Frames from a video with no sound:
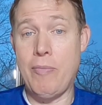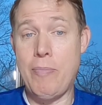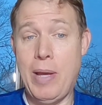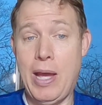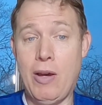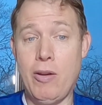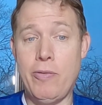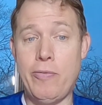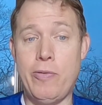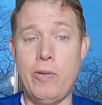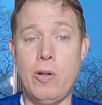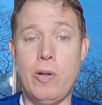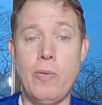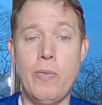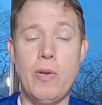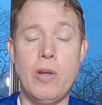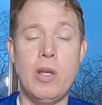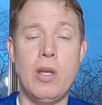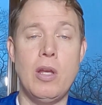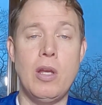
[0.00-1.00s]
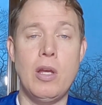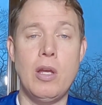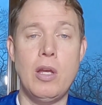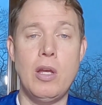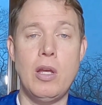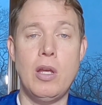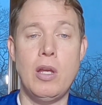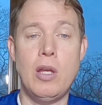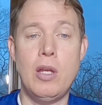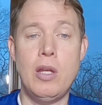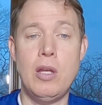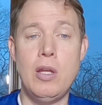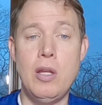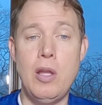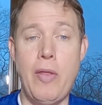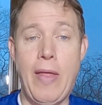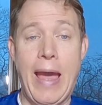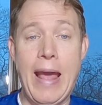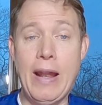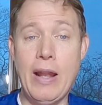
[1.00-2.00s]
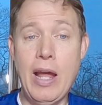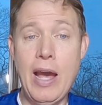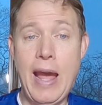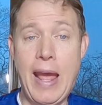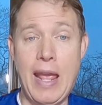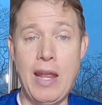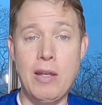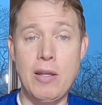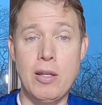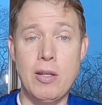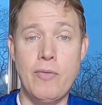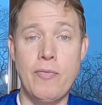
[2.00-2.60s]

of Bountiful. That night,